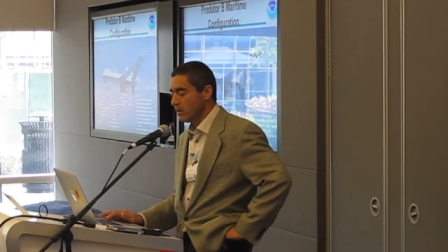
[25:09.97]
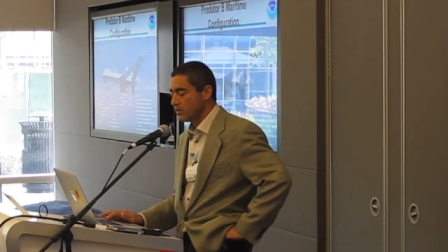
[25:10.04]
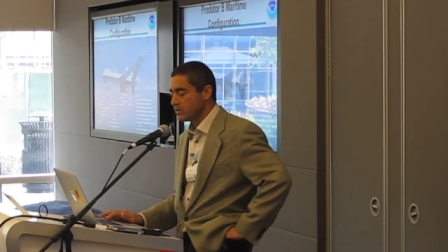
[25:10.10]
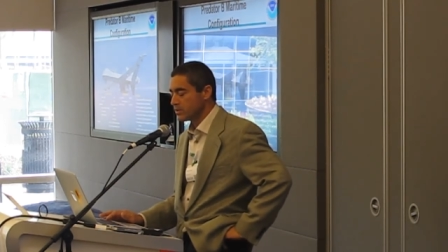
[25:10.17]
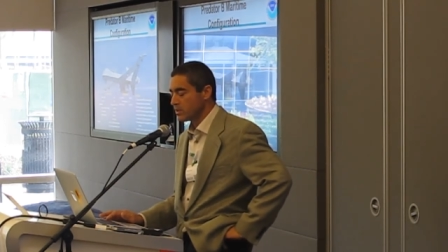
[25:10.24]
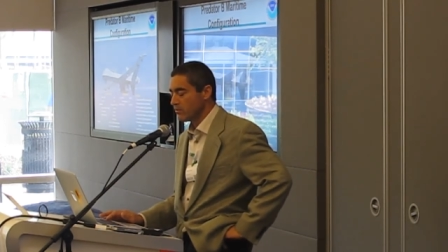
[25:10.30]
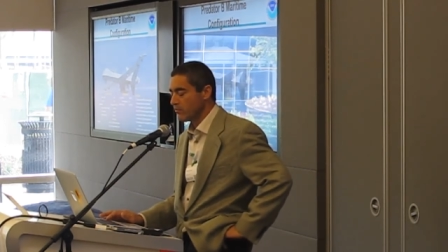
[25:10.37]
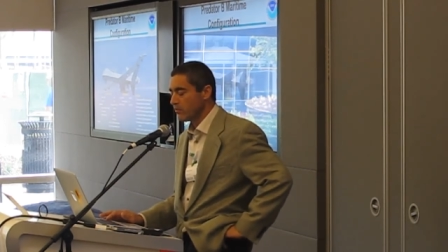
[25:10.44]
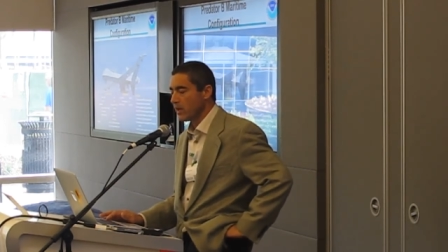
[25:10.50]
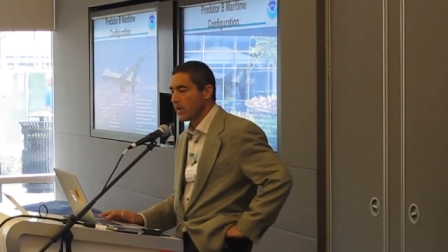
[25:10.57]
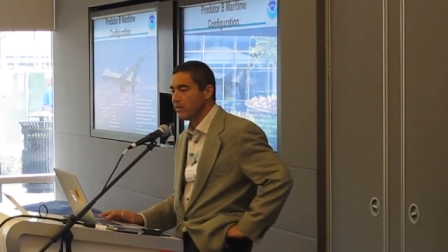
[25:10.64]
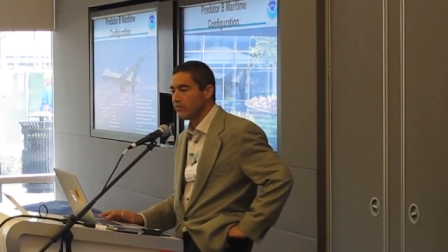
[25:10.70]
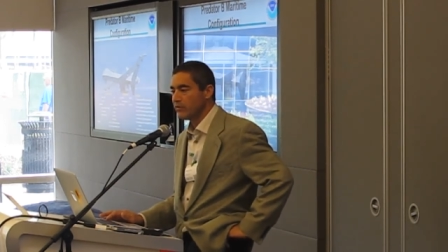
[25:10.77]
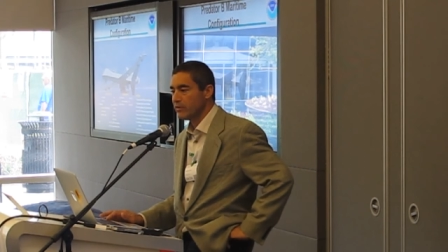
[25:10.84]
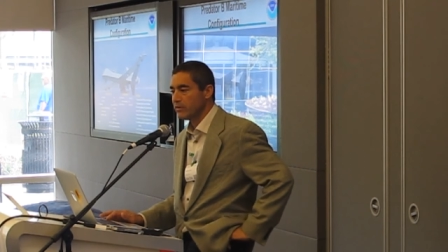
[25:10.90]
this can
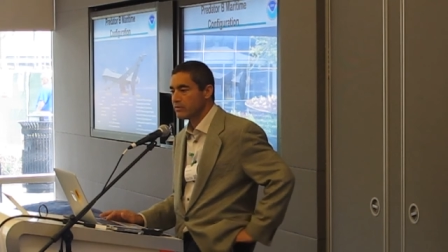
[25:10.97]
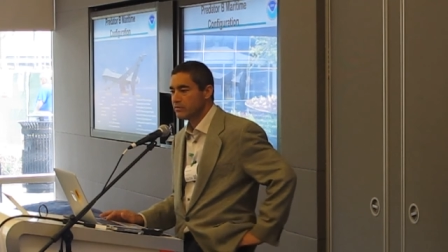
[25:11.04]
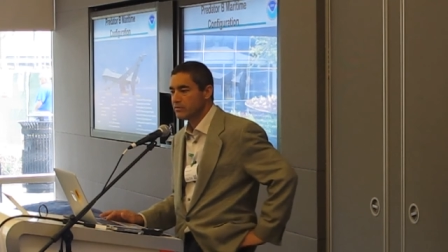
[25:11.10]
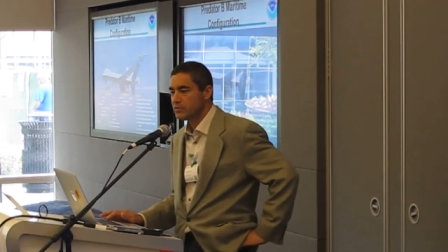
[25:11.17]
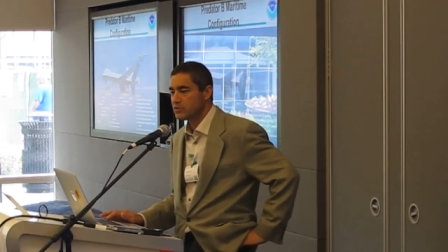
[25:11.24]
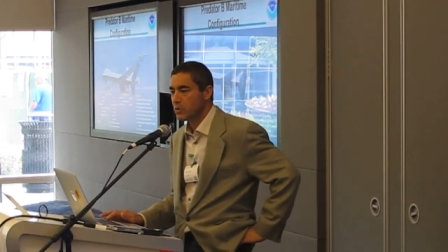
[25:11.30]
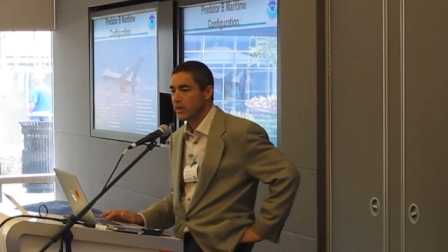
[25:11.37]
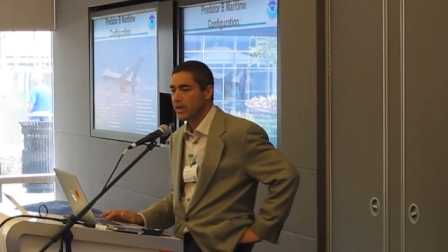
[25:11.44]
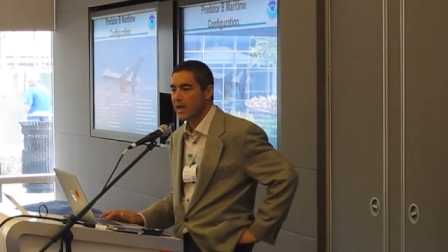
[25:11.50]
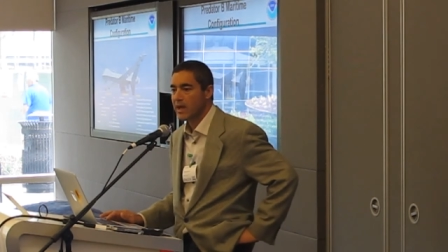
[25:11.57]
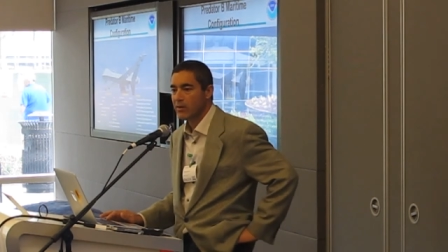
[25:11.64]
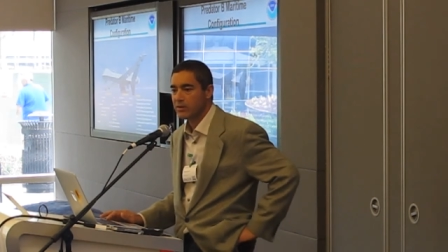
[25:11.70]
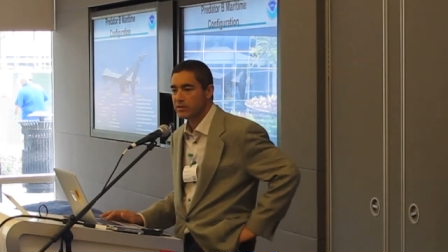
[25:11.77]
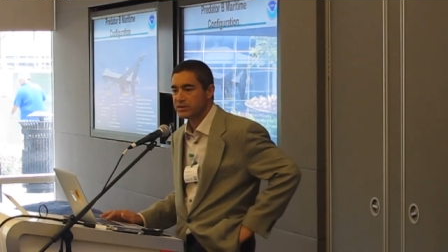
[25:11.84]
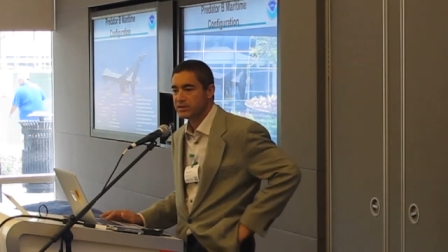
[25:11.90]
fly for 20 hours.